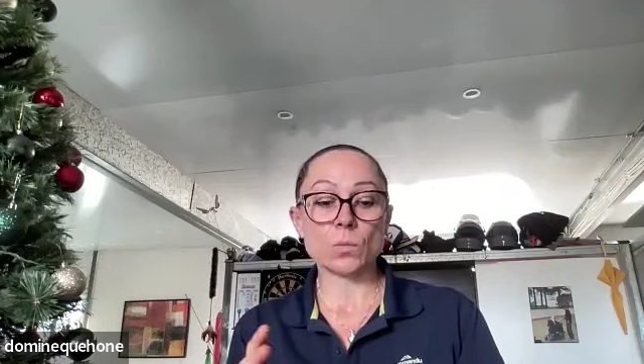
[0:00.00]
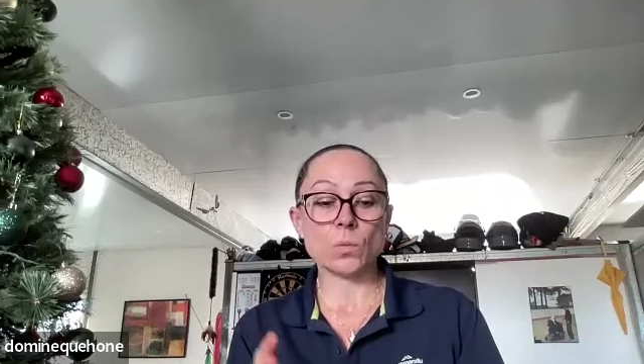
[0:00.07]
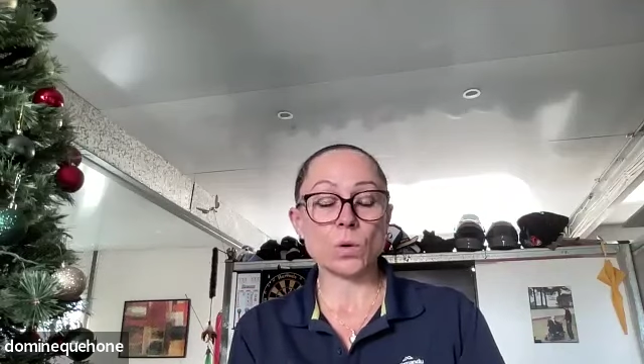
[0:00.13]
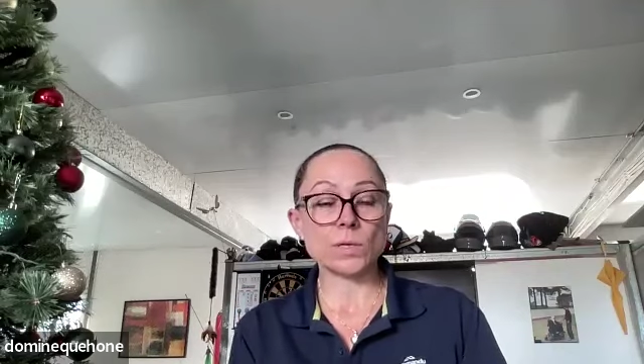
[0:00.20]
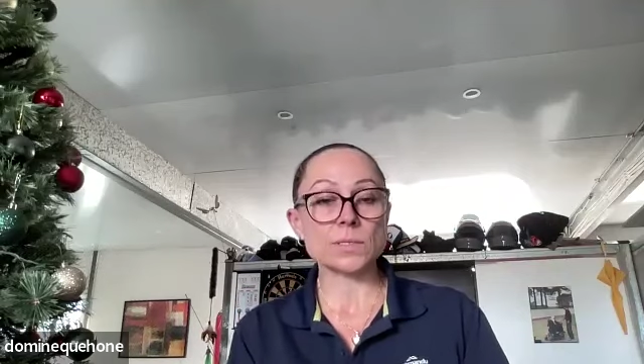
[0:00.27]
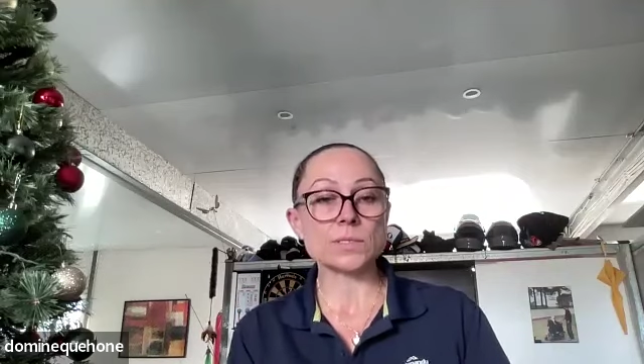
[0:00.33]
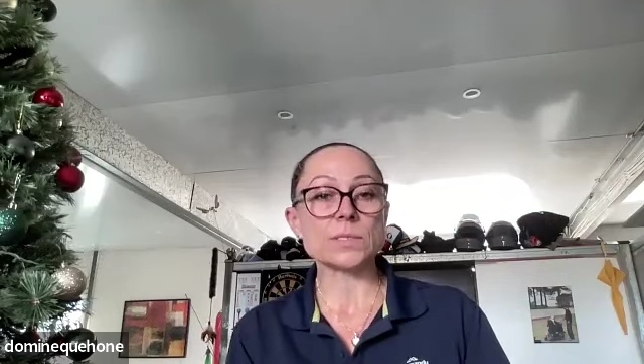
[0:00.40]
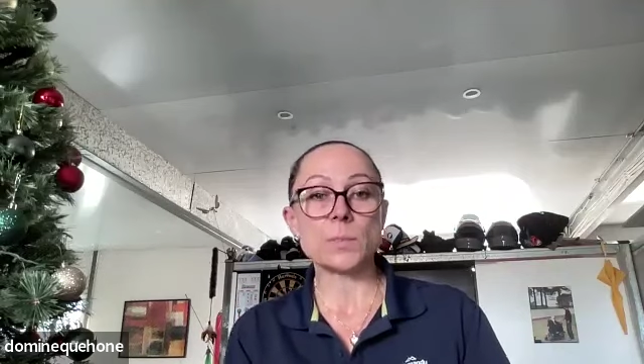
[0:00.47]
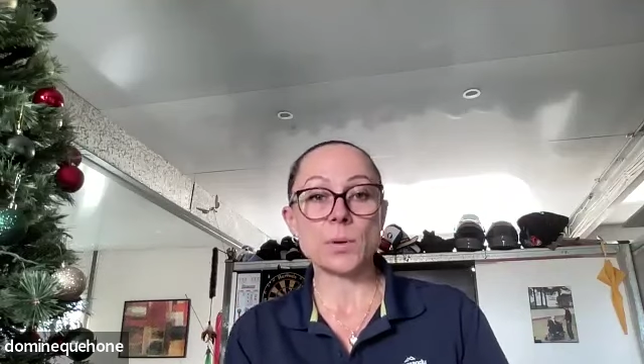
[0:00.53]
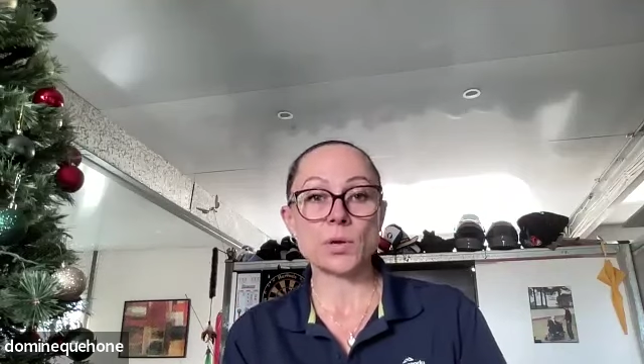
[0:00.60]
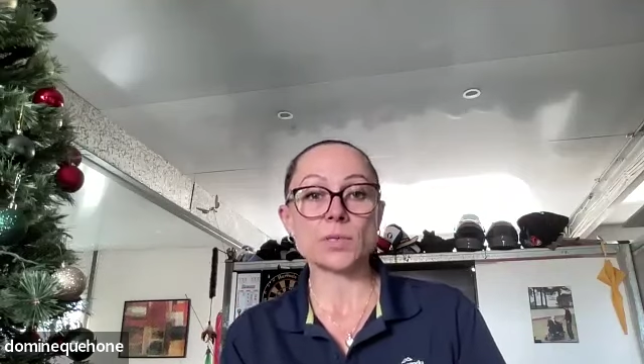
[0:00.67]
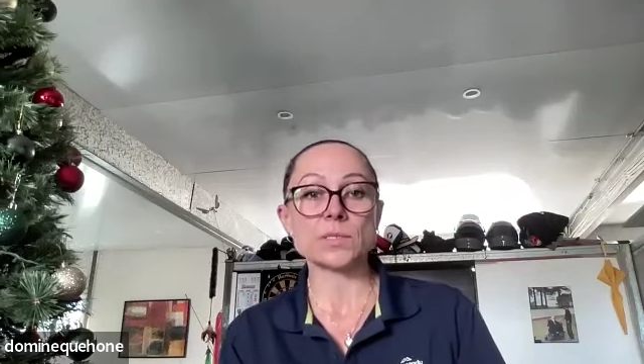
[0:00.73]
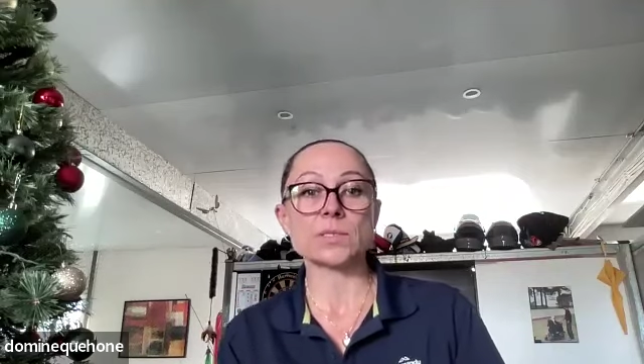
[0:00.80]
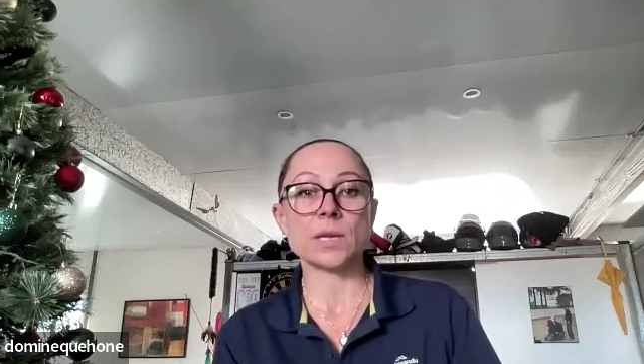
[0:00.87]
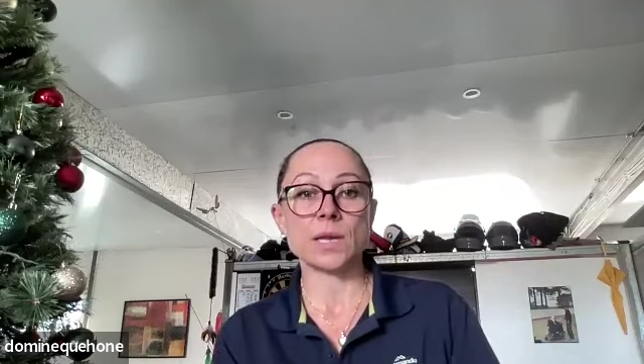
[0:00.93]
what is the
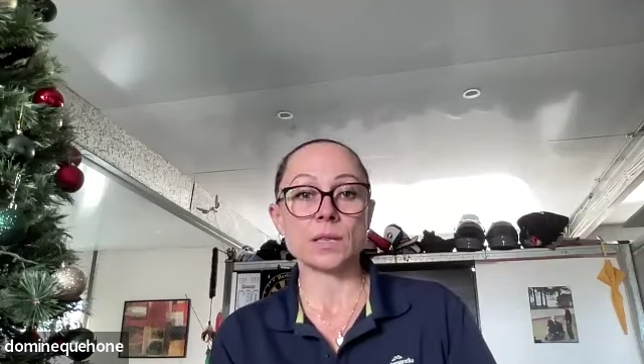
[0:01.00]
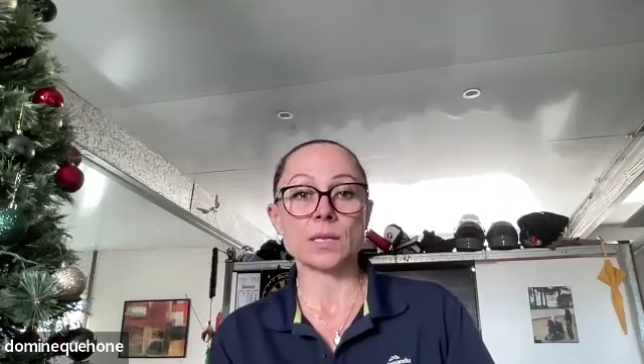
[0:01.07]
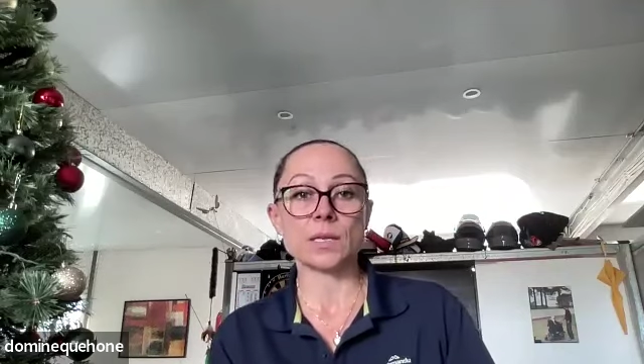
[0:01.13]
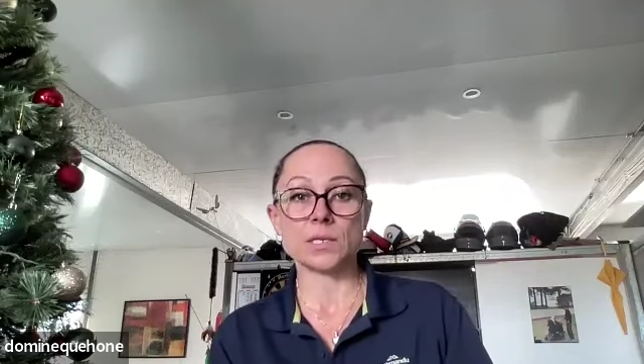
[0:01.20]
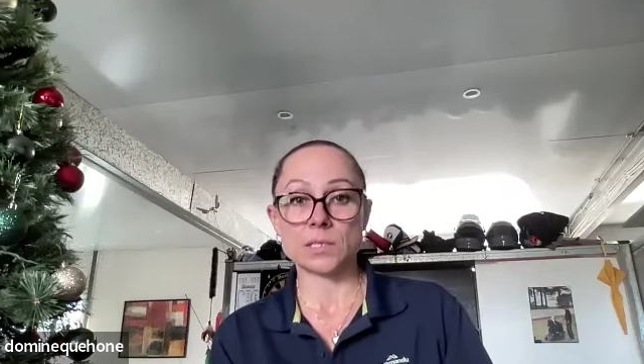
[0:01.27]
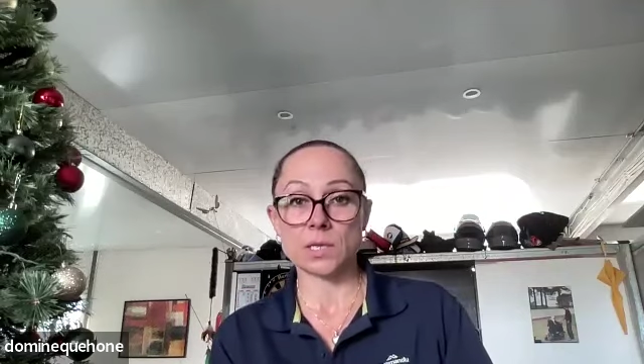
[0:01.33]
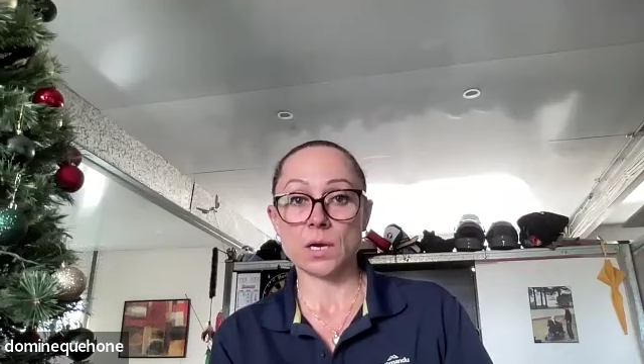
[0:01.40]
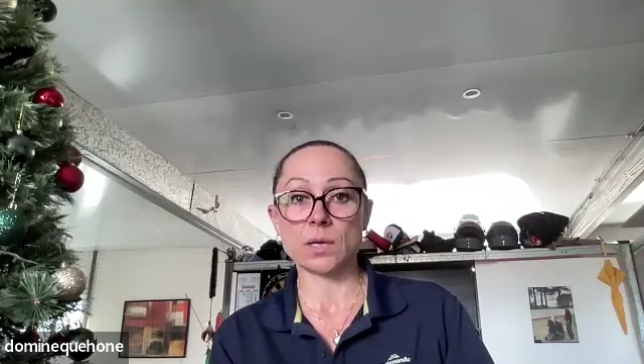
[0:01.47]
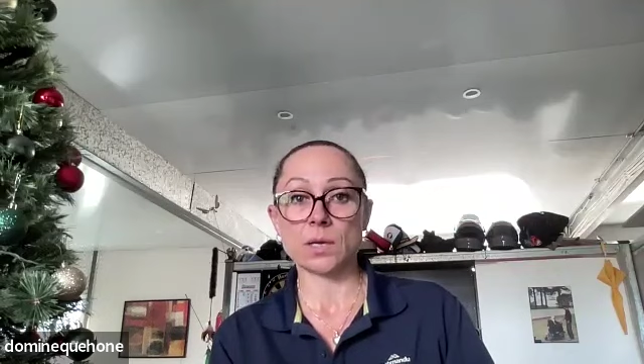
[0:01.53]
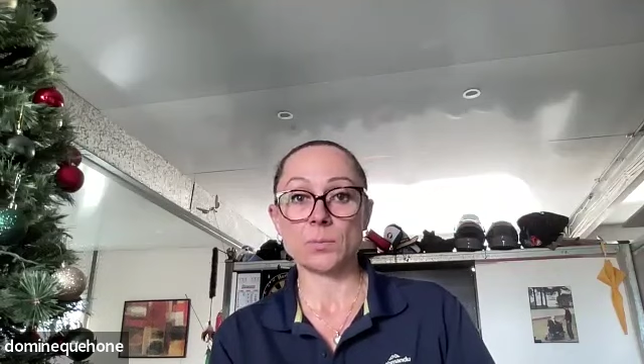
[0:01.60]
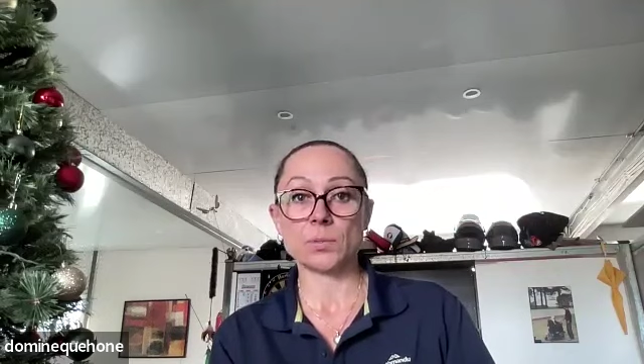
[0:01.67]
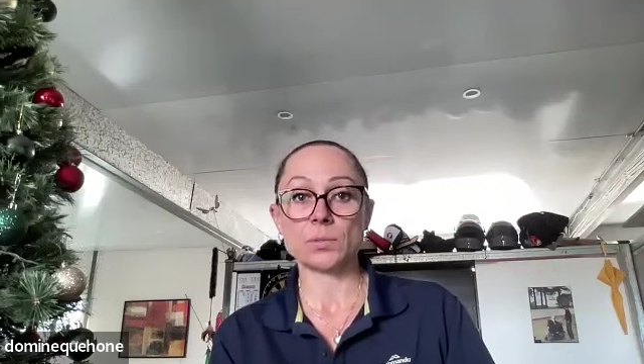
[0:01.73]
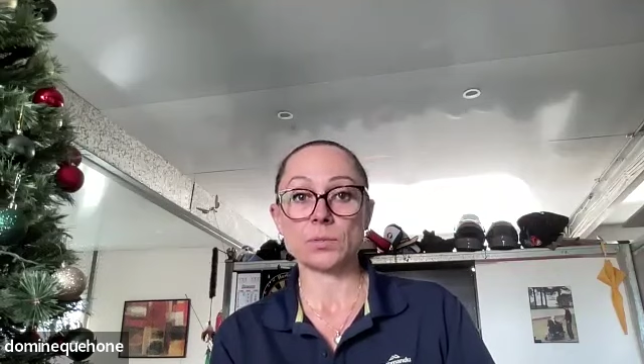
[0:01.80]
personality type?